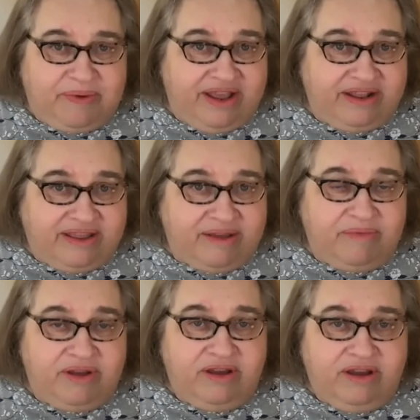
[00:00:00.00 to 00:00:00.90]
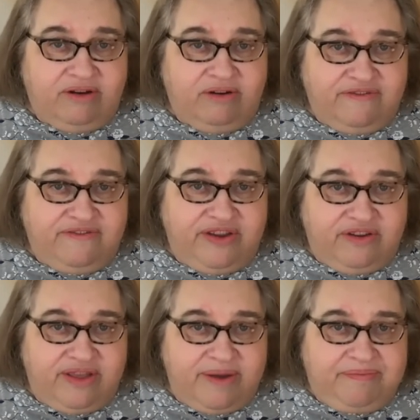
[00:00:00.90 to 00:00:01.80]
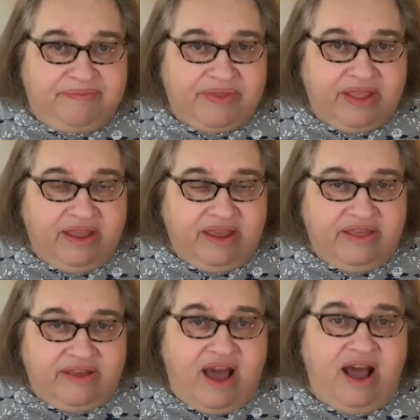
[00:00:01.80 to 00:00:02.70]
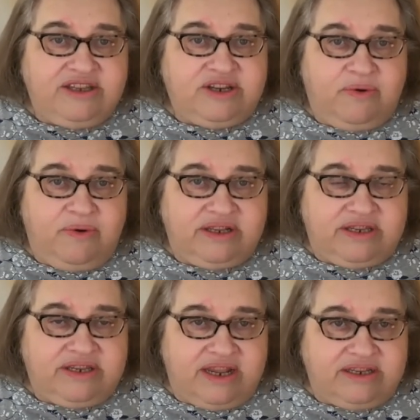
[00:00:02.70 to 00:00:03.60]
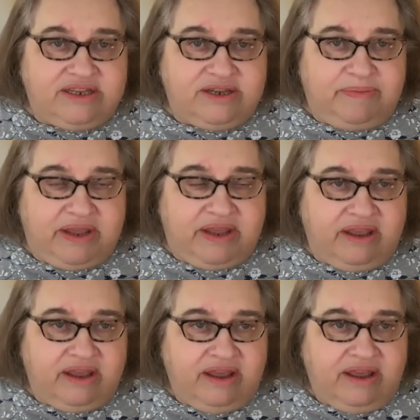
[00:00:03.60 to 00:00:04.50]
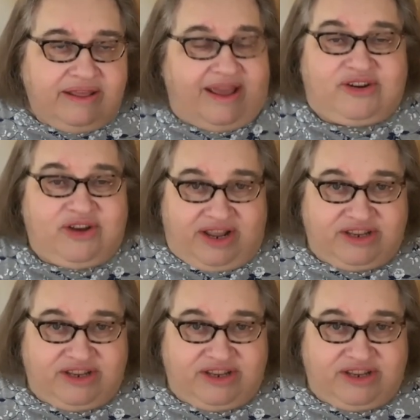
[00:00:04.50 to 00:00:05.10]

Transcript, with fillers: we hate them or fear them, the consequence tends to be they actually